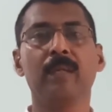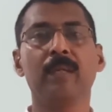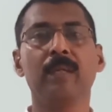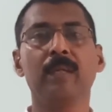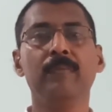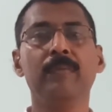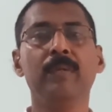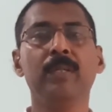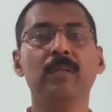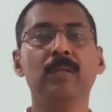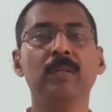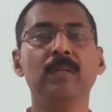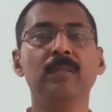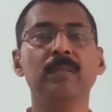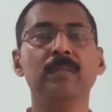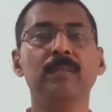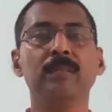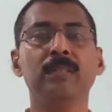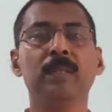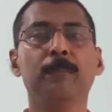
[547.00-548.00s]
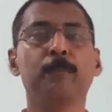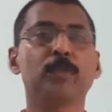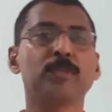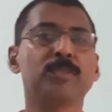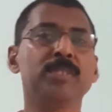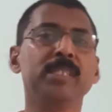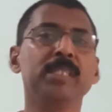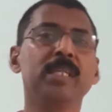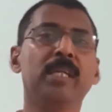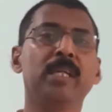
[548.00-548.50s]
even though the
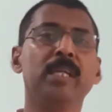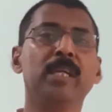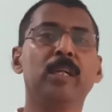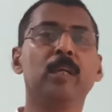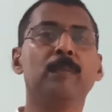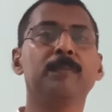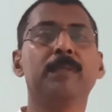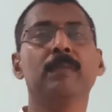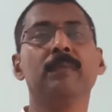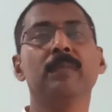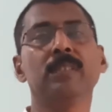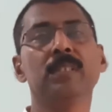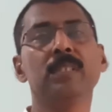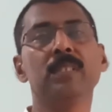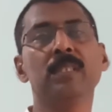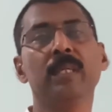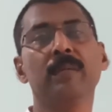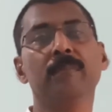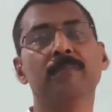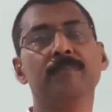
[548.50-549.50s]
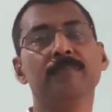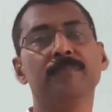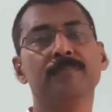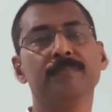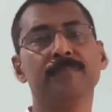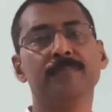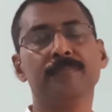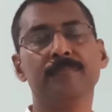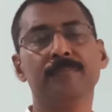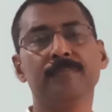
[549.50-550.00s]
procedure he adopted was the same.
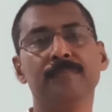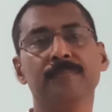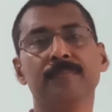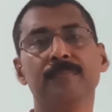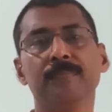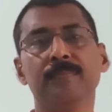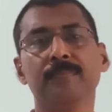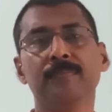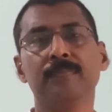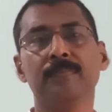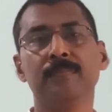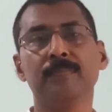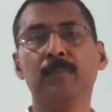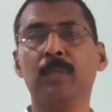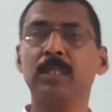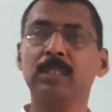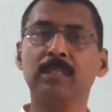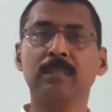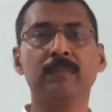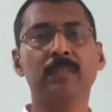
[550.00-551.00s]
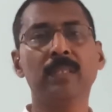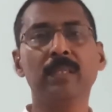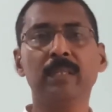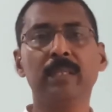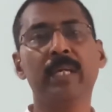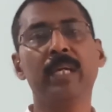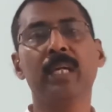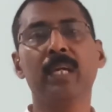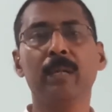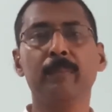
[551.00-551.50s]
Both were
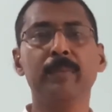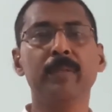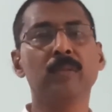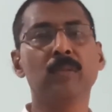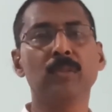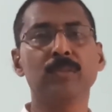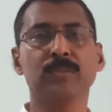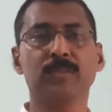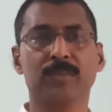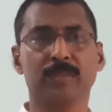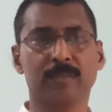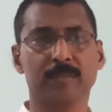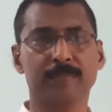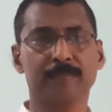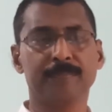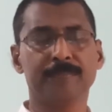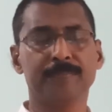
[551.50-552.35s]
dihybrid crosses.